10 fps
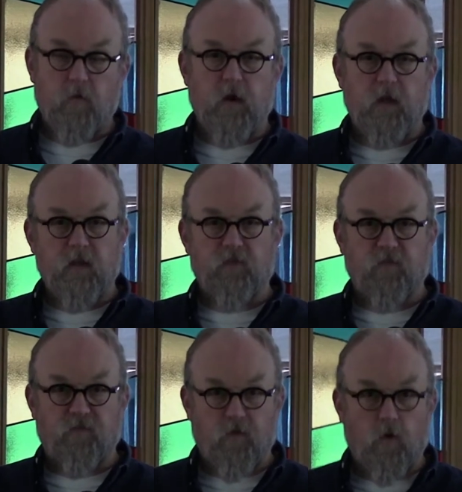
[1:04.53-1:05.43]
one, is
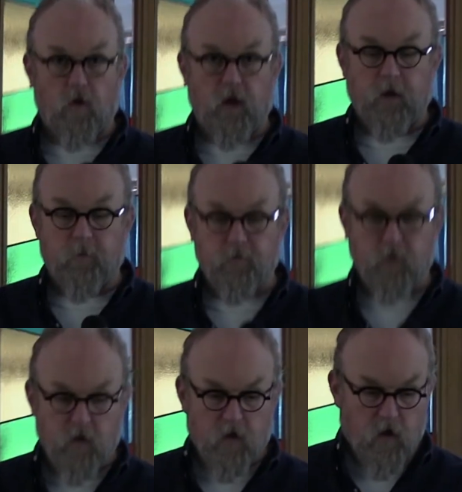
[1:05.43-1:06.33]
the flooring.
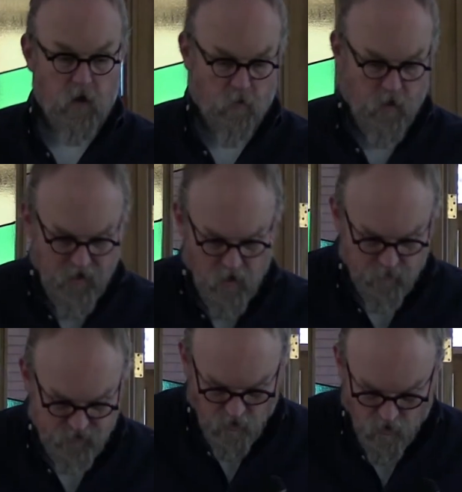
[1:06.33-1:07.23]
Right now
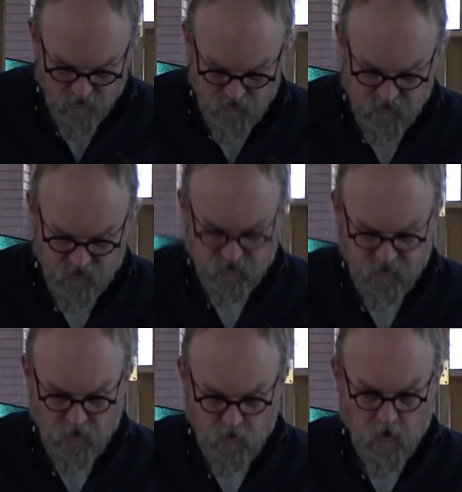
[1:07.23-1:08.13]
I'm standing on this
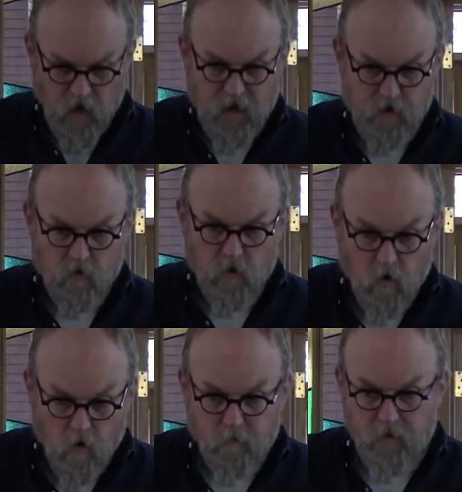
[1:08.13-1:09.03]
center aisle
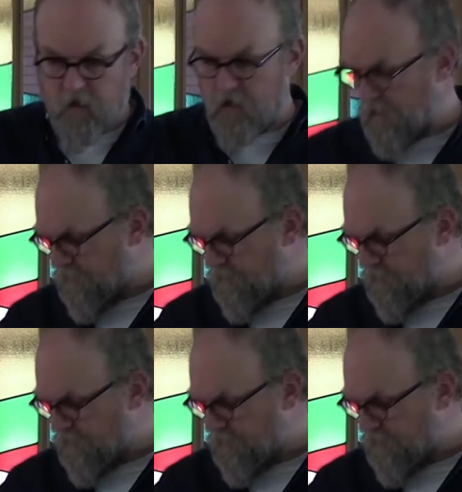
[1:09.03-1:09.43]
carpet,